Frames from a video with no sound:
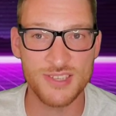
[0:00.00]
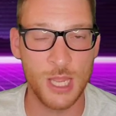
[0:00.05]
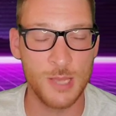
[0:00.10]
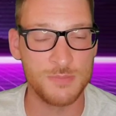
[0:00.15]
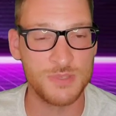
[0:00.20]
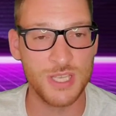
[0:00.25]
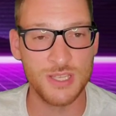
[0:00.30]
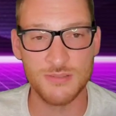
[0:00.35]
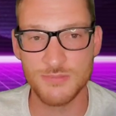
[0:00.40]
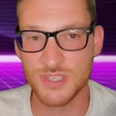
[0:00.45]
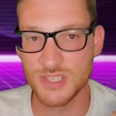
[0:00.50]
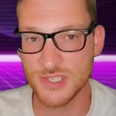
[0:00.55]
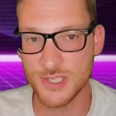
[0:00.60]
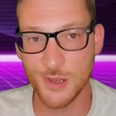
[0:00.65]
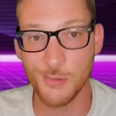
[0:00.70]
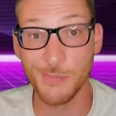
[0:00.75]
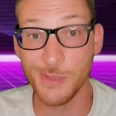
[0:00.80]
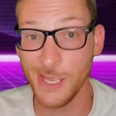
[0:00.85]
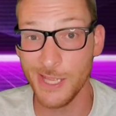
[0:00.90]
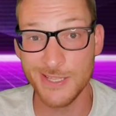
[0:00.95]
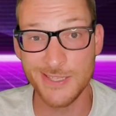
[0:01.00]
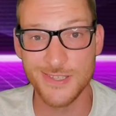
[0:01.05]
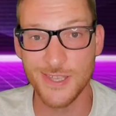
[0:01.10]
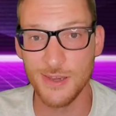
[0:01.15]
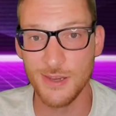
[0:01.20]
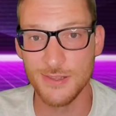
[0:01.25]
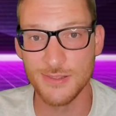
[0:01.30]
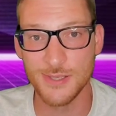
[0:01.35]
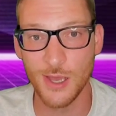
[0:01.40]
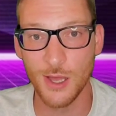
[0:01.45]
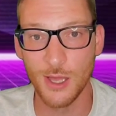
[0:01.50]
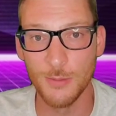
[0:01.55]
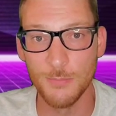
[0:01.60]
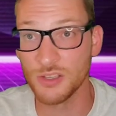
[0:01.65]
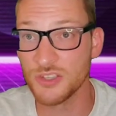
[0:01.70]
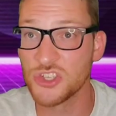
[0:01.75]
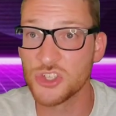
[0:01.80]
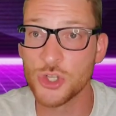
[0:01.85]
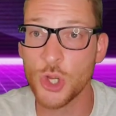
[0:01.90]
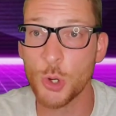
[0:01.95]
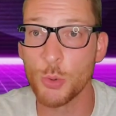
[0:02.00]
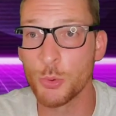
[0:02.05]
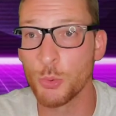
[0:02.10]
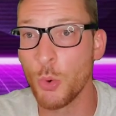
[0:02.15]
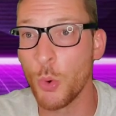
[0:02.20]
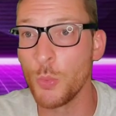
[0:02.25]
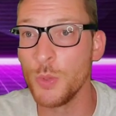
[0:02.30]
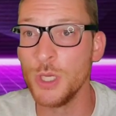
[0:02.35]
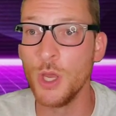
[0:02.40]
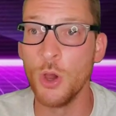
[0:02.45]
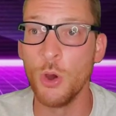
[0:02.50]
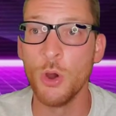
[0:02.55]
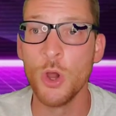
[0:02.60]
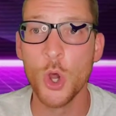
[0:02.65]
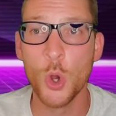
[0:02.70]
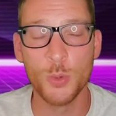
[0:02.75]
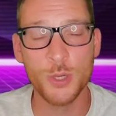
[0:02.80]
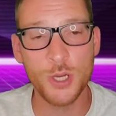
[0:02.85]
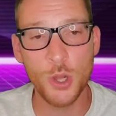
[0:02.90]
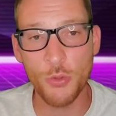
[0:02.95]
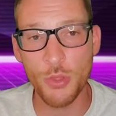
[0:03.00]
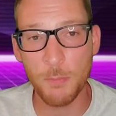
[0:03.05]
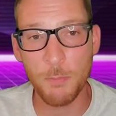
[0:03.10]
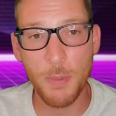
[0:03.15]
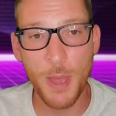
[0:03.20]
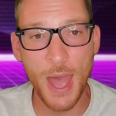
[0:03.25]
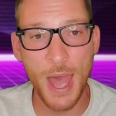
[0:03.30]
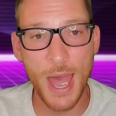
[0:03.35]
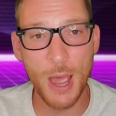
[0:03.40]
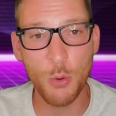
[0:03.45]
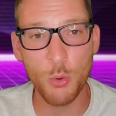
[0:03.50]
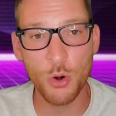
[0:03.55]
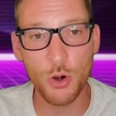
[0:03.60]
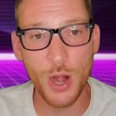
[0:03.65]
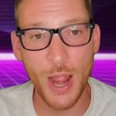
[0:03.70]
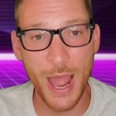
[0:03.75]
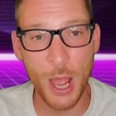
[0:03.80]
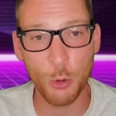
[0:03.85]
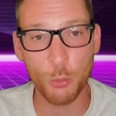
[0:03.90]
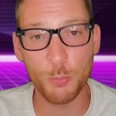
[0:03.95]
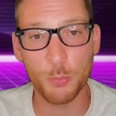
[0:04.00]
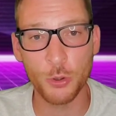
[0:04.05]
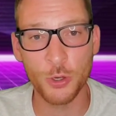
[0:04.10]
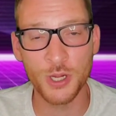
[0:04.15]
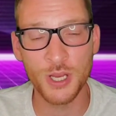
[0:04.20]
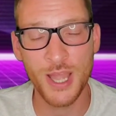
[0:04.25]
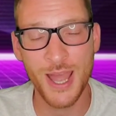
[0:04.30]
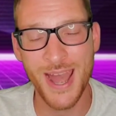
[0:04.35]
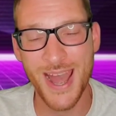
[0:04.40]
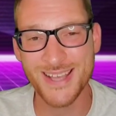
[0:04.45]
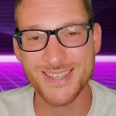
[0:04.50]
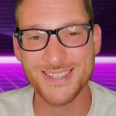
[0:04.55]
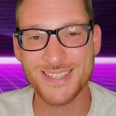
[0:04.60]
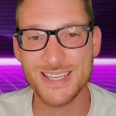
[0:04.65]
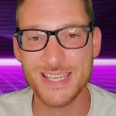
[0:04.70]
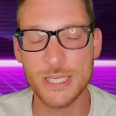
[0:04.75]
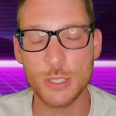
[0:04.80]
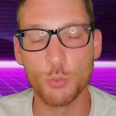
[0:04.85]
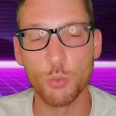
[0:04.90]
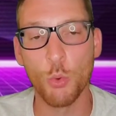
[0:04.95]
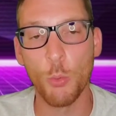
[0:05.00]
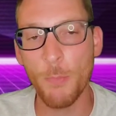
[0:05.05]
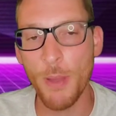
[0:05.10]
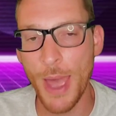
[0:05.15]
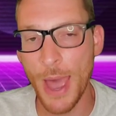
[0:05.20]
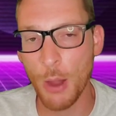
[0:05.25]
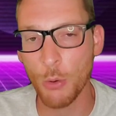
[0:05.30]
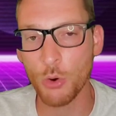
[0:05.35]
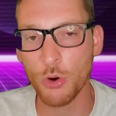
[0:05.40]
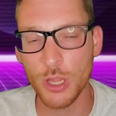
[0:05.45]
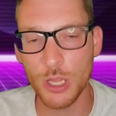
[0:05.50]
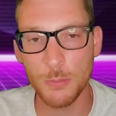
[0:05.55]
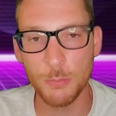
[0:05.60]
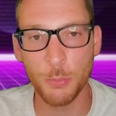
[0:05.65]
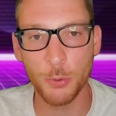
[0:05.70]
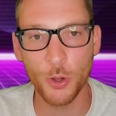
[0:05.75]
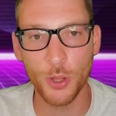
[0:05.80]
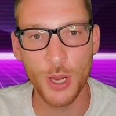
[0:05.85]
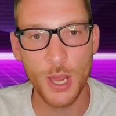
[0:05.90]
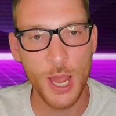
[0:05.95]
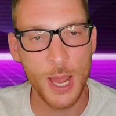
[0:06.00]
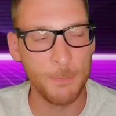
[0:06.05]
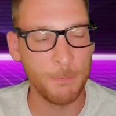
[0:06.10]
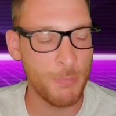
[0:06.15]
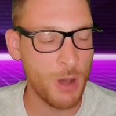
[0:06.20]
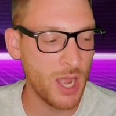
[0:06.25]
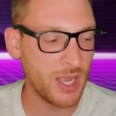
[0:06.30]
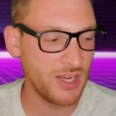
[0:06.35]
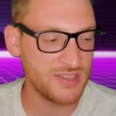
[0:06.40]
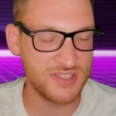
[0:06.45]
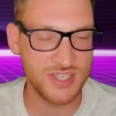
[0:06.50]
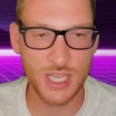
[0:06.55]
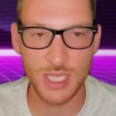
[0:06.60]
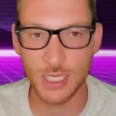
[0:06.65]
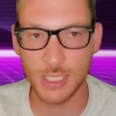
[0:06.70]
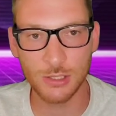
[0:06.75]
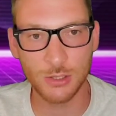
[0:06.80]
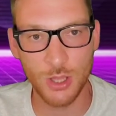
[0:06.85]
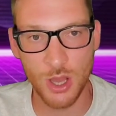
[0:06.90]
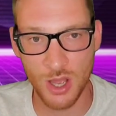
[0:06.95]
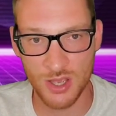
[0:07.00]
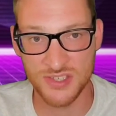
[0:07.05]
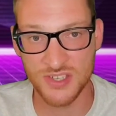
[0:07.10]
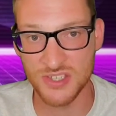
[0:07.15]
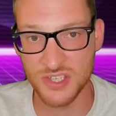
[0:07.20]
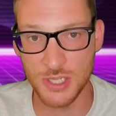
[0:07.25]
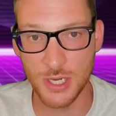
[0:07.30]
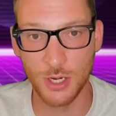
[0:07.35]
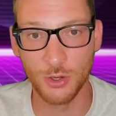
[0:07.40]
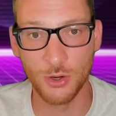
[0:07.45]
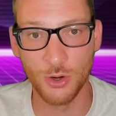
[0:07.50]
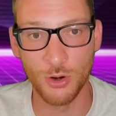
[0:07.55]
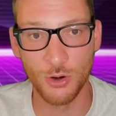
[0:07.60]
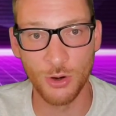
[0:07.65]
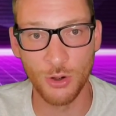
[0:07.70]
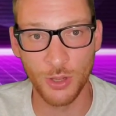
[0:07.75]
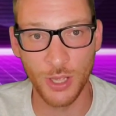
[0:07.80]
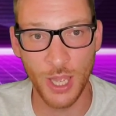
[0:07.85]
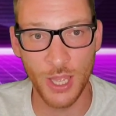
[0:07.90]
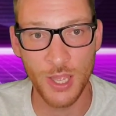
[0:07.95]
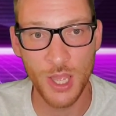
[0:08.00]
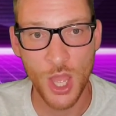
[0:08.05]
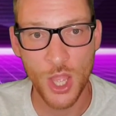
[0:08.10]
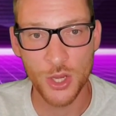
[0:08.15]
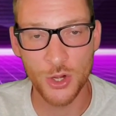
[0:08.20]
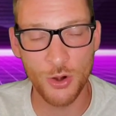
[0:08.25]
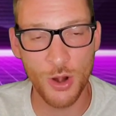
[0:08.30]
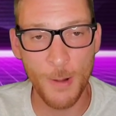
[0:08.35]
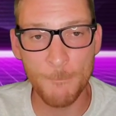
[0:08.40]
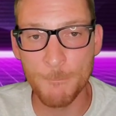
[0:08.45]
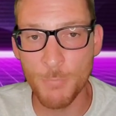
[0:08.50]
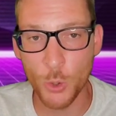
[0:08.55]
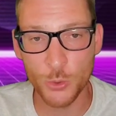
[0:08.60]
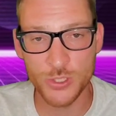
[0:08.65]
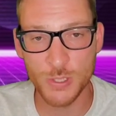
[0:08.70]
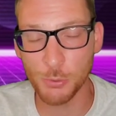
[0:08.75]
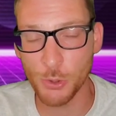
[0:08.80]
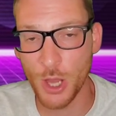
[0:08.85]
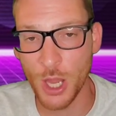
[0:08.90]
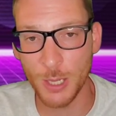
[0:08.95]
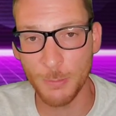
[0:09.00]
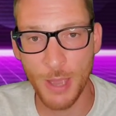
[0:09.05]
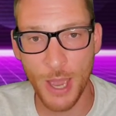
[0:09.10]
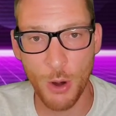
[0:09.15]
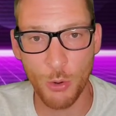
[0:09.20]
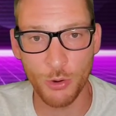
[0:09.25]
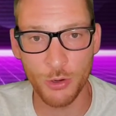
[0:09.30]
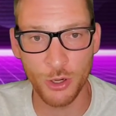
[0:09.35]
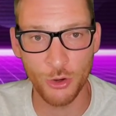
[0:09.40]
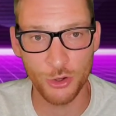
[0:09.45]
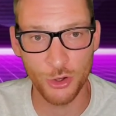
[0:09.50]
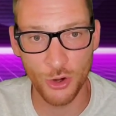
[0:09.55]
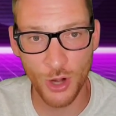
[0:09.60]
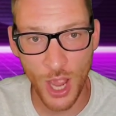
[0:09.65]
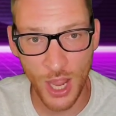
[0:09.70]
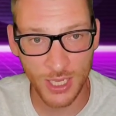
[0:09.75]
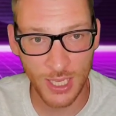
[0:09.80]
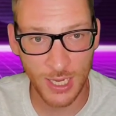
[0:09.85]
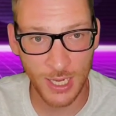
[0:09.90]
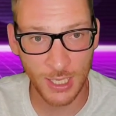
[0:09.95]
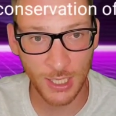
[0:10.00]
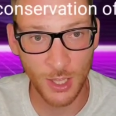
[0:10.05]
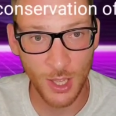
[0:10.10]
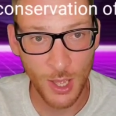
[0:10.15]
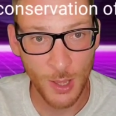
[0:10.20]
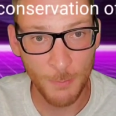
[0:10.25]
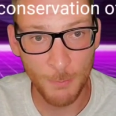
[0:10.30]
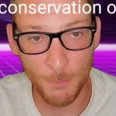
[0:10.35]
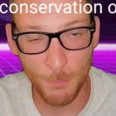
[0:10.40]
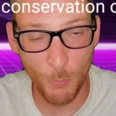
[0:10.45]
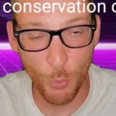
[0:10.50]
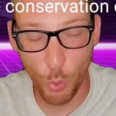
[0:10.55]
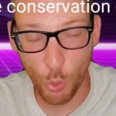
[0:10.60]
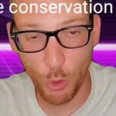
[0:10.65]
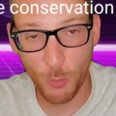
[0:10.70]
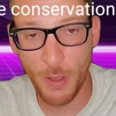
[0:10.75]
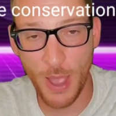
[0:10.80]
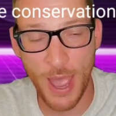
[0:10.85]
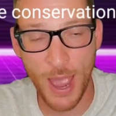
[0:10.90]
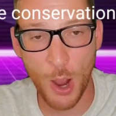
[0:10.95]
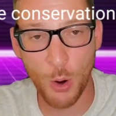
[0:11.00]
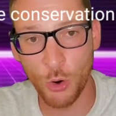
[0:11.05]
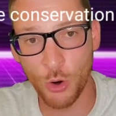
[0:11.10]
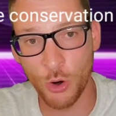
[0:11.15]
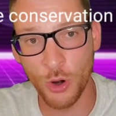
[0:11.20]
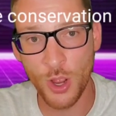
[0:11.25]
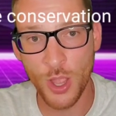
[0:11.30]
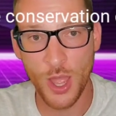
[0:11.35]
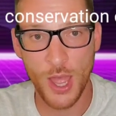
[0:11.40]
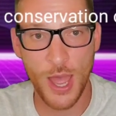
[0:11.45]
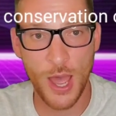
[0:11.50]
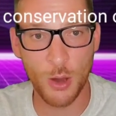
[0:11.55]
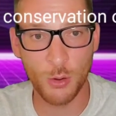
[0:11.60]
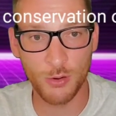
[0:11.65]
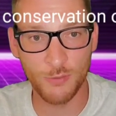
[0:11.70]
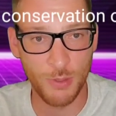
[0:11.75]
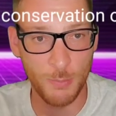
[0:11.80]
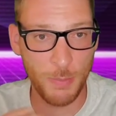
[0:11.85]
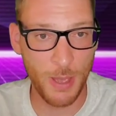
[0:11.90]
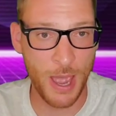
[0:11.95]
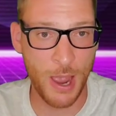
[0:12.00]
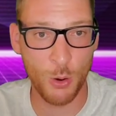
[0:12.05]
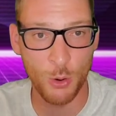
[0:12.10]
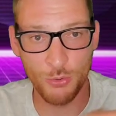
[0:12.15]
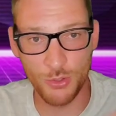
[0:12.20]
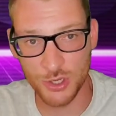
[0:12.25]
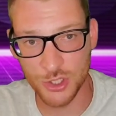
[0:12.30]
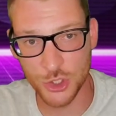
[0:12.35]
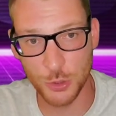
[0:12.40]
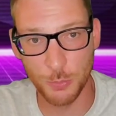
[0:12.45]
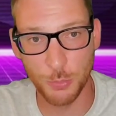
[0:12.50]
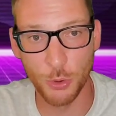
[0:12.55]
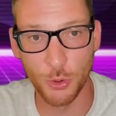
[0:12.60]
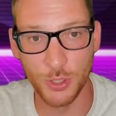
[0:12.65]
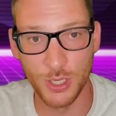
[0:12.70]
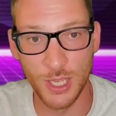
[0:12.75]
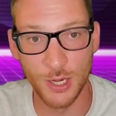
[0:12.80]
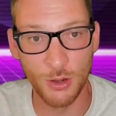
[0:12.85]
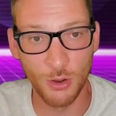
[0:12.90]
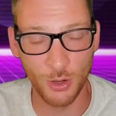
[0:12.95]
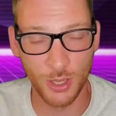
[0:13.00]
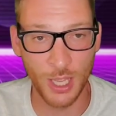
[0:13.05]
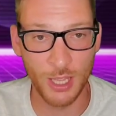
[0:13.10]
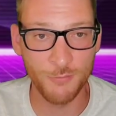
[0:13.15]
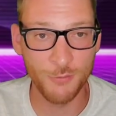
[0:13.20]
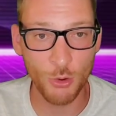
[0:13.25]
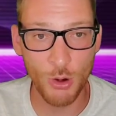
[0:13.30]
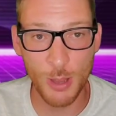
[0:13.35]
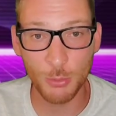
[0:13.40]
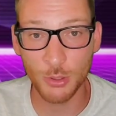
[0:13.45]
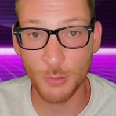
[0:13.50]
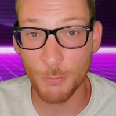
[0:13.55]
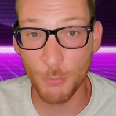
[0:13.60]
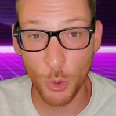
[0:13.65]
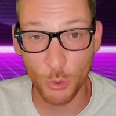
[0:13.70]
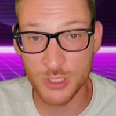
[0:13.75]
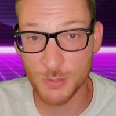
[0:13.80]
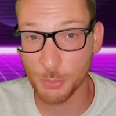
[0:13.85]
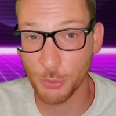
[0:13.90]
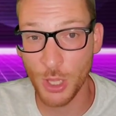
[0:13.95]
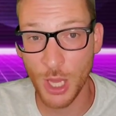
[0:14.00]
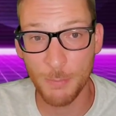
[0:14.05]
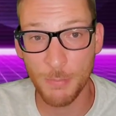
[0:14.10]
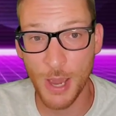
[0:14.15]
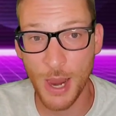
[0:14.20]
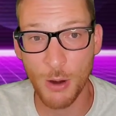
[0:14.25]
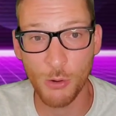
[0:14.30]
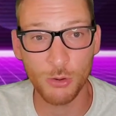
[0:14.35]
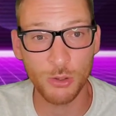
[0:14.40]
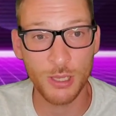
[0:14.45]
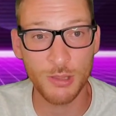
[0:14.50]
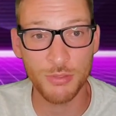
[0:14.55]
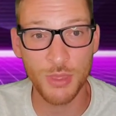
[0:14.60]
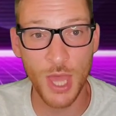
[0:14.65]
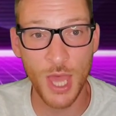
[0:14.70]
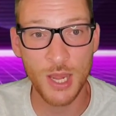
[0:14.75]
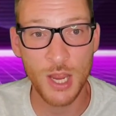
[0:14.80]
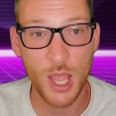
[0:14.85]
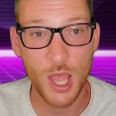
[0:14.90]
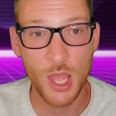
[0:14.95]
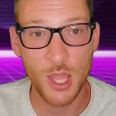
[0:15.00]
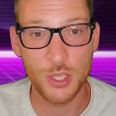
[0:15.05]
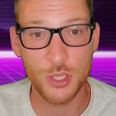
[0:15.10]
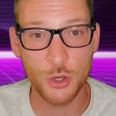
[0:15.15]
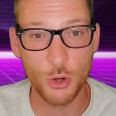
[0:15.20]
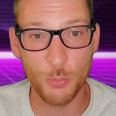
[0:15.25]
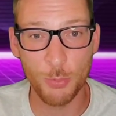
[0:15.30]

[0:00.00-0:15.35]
phase amps at some instant in time. Let's start with what we know. We know that power output has to equal power input minus any losses that occur, okay? You're not multiplying power here. You're not getting more power out of the power that you put in, okay? If you're able to multiply power like that,